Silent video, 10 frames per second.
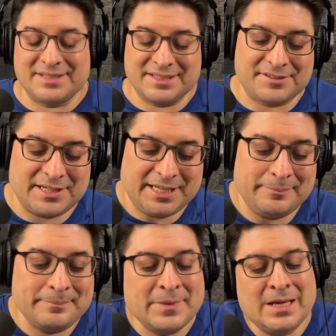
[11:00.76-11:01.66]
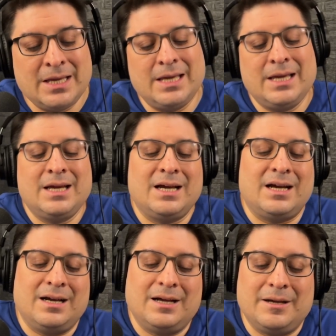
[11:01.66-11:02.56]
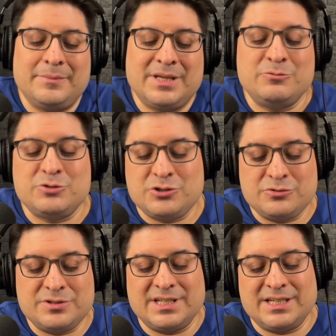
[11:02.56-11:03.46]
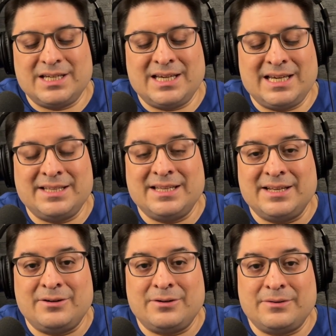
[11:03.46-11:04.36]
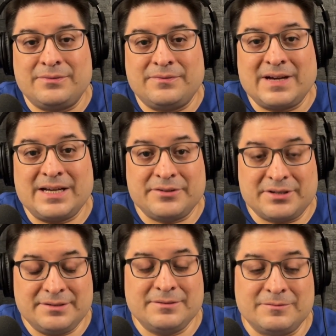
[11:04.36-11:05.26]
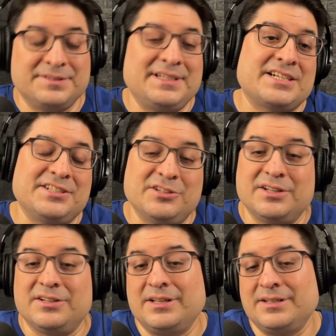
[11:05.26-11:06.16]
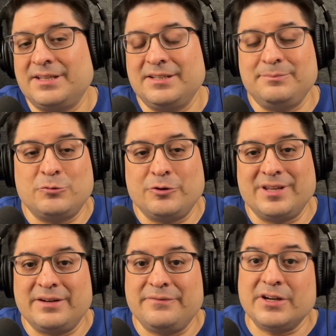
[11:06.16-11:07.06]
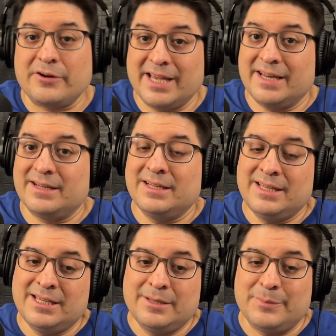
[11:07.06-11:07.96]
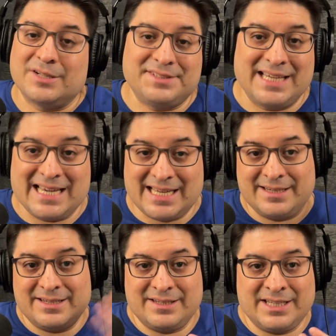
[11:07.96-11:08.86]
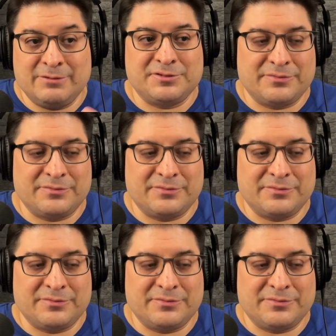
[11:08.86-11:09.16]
scheme. He was using, and her father was actually nothing more than a figurehead, because he was a